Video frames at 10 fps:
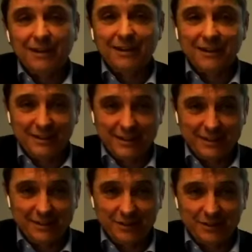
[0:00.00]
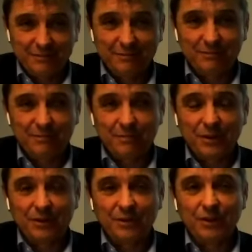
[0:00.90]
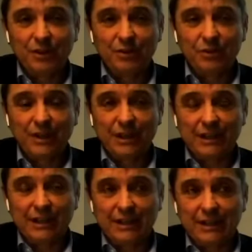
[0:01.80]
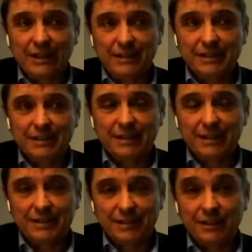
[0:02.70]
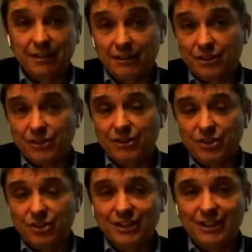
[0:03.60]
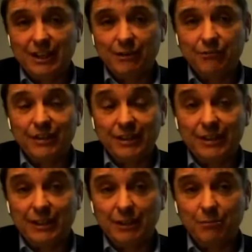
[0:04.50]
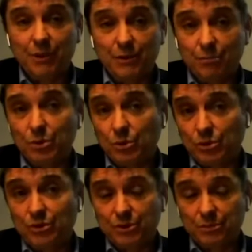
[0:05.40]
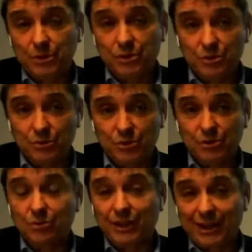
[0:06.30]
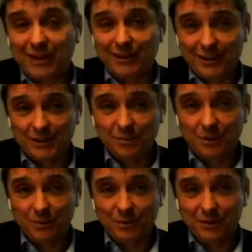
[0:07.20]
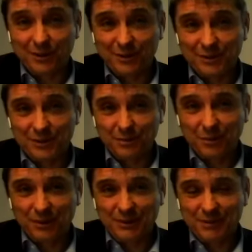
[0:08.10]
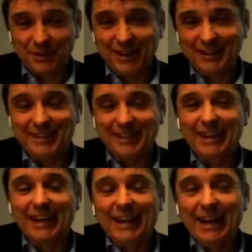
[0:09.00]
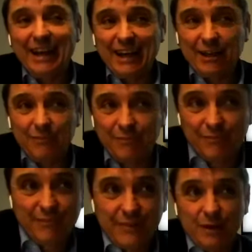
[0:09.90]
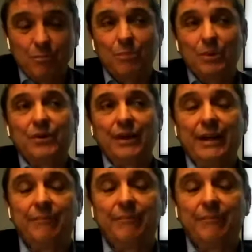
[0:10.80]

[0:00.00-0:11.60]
I like to think so. But, you know, I think let's acknowledge the GTF and the LEAP are both going to produce regardless whether we're here to support them or not. But